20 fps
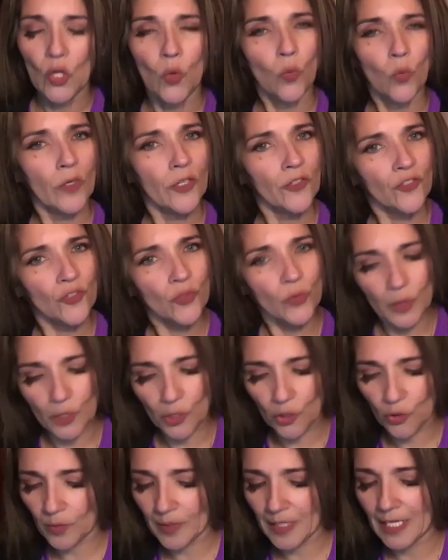wouldn't you
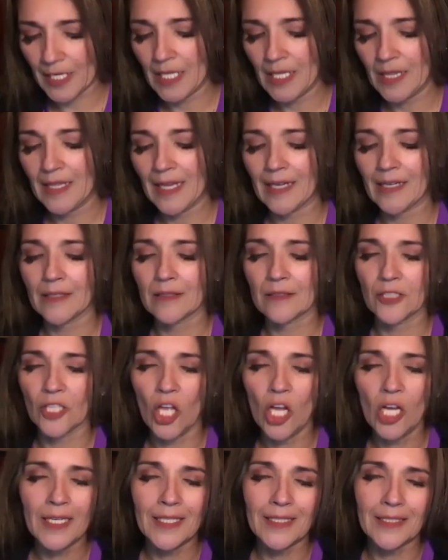agree that as
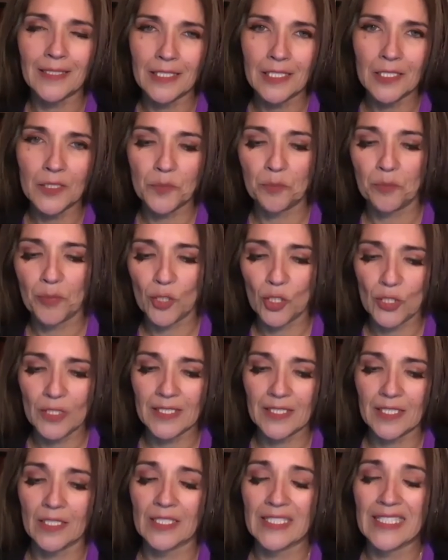long as this
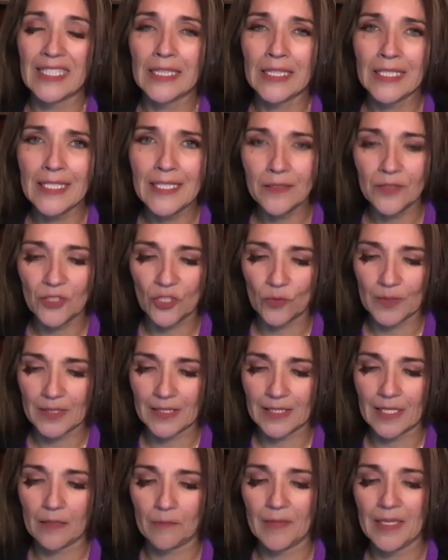person clings to
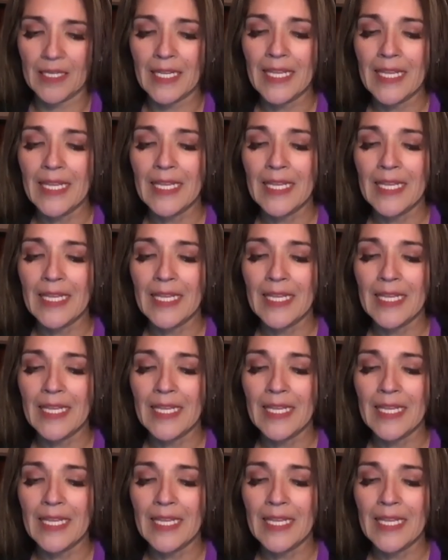resentment,